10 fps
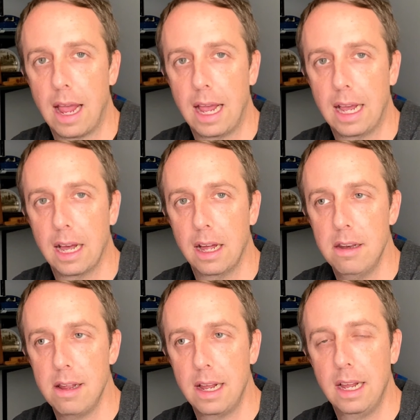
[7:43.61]

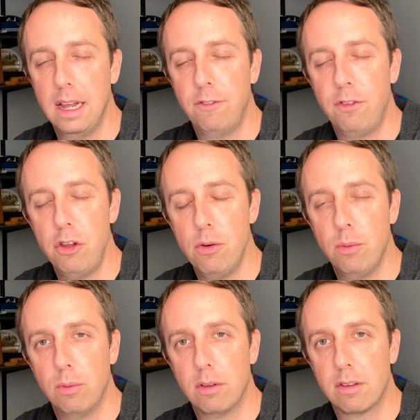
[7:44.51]
and if
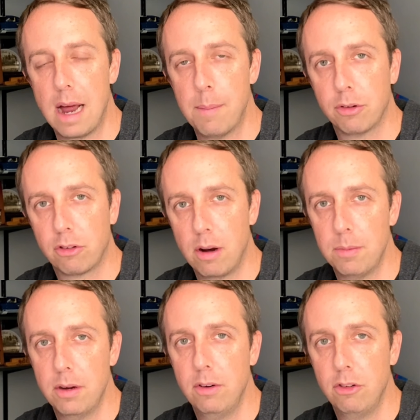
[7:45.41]
you stop a script
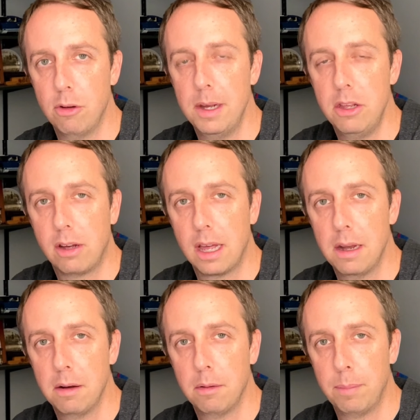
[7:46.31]
and resume it, you can
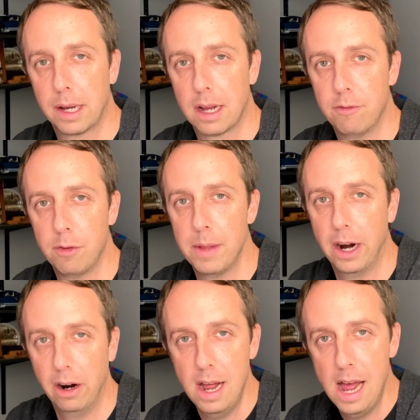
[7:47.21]
pick up from there.